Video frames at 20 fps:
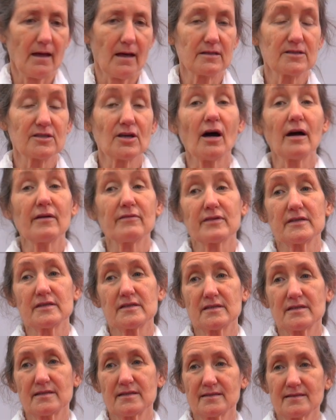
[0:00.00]

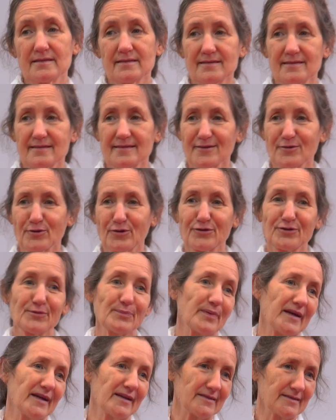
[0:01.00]
divers. They've got the
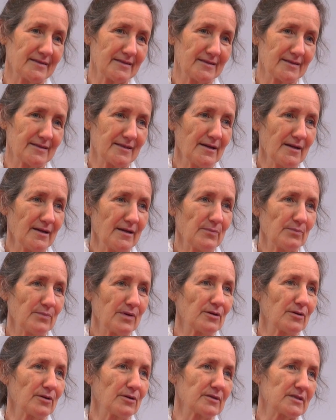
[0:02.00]
bends.
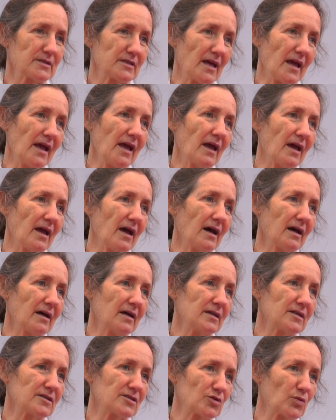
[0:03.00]
Because air
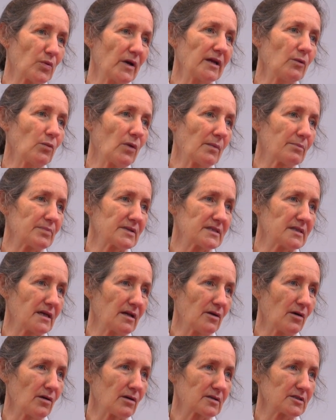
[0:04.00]
is
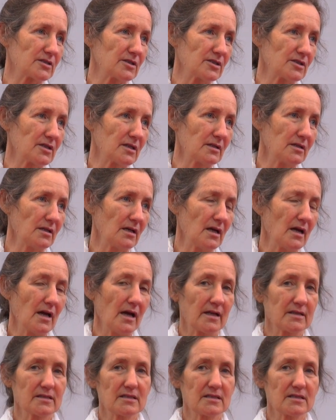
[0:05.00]
21% oxygen and